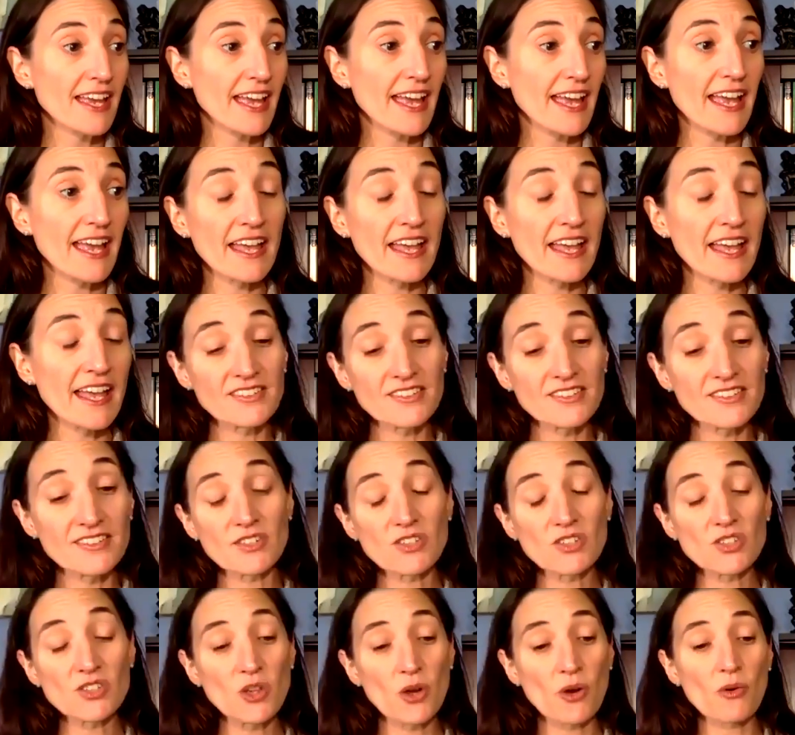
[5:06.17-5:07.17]
And
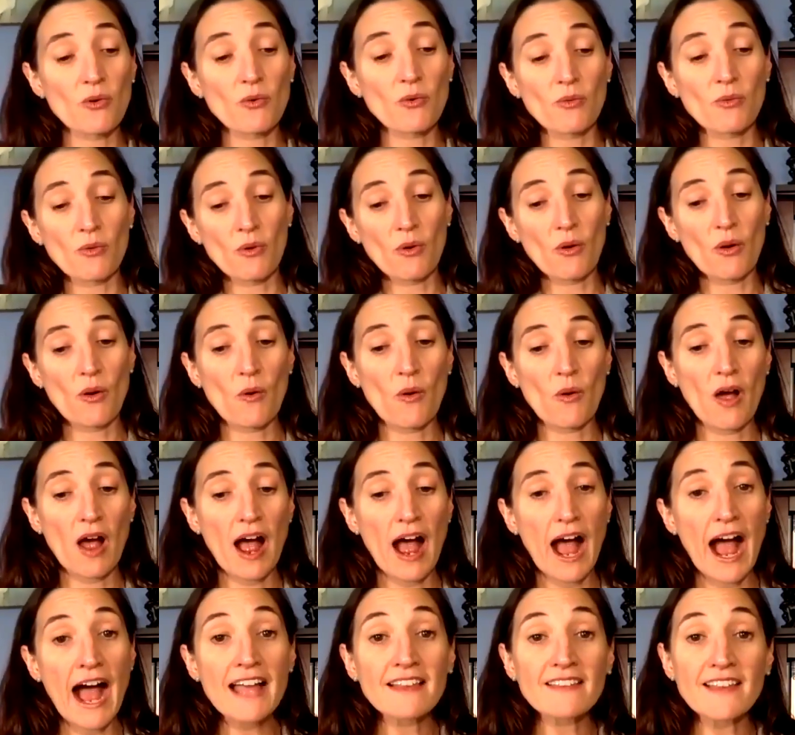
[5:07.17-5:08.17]
so
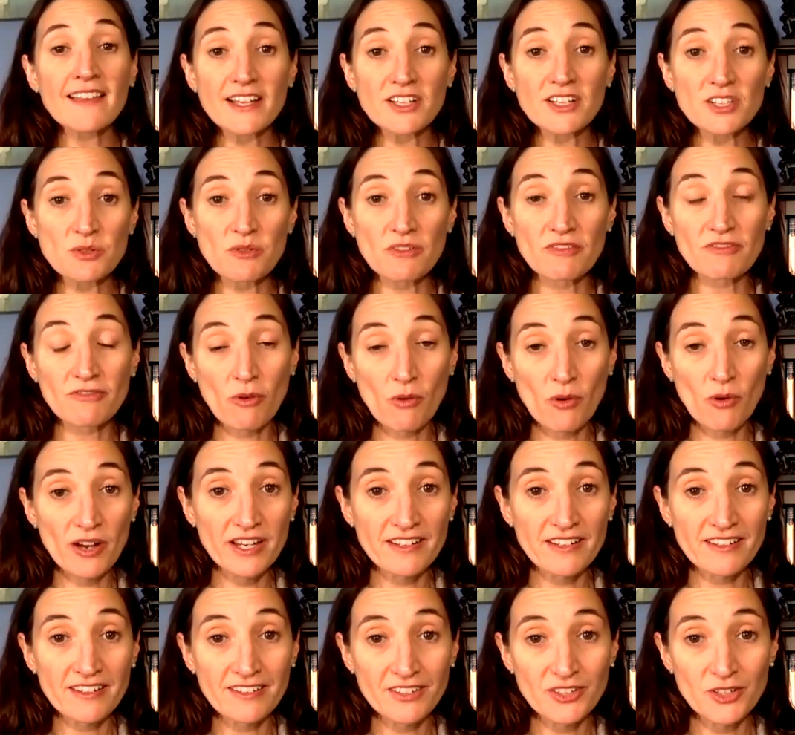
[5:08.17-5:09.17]
I like to
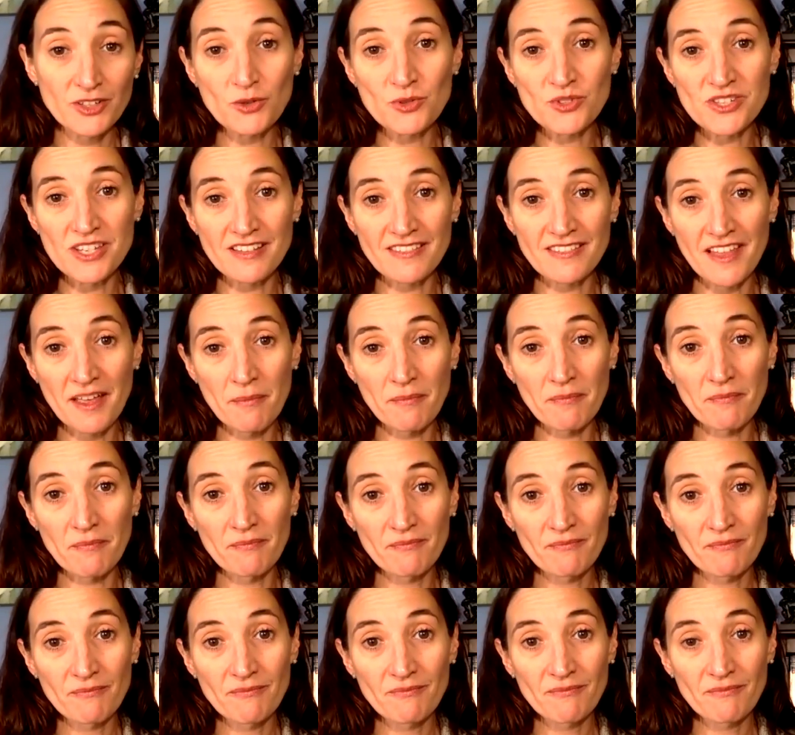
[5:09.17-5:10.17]
avoid using them
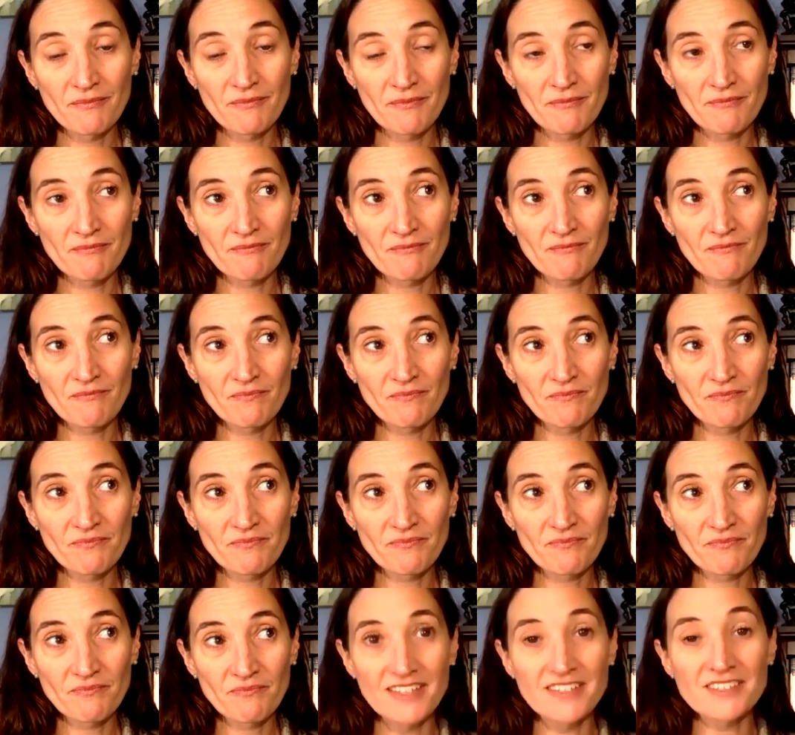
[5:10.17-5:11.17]

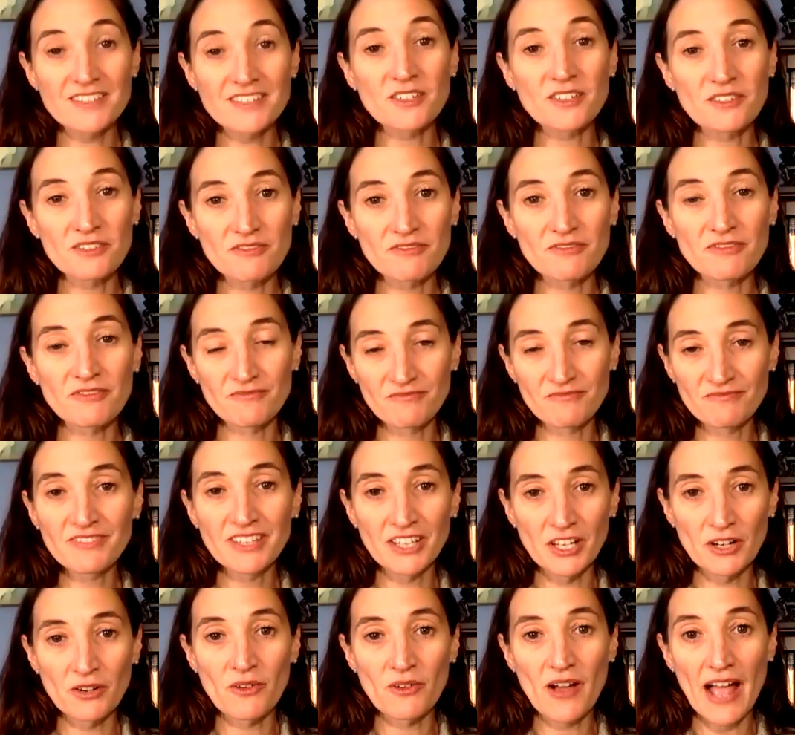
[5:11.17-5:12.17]
until the,
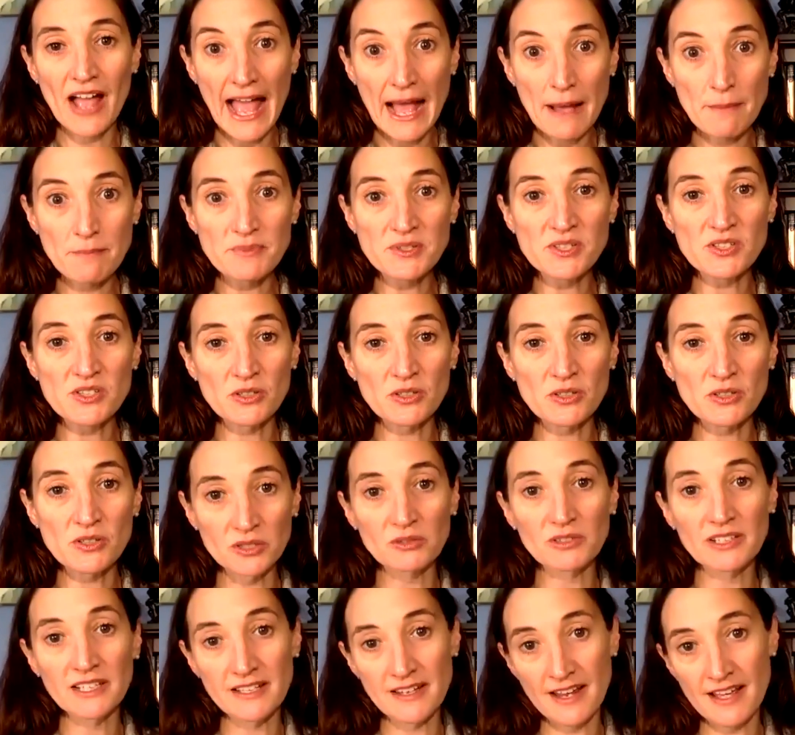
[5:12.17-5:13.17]
you know,
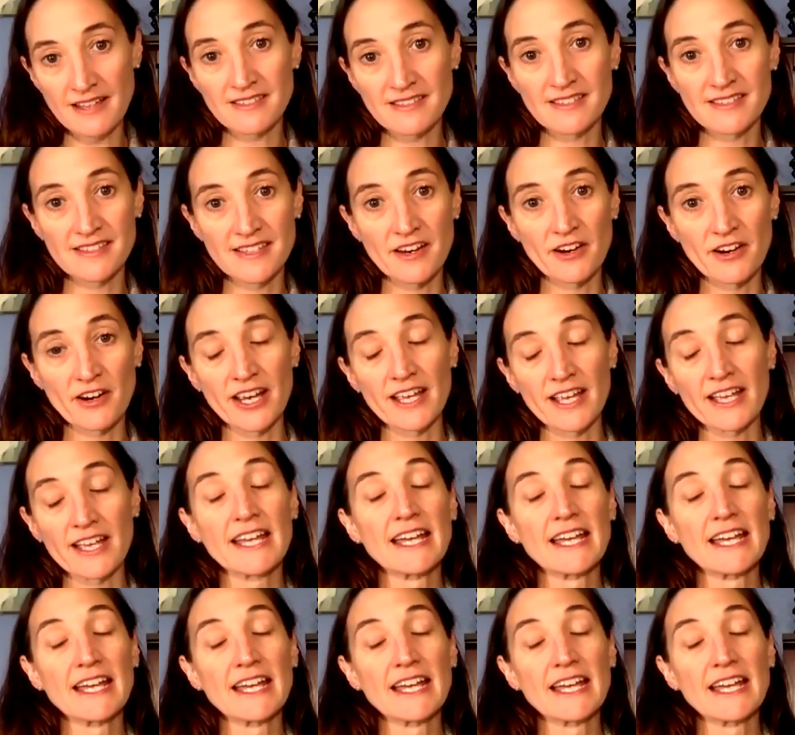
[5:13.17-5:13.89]
absolutely necessary.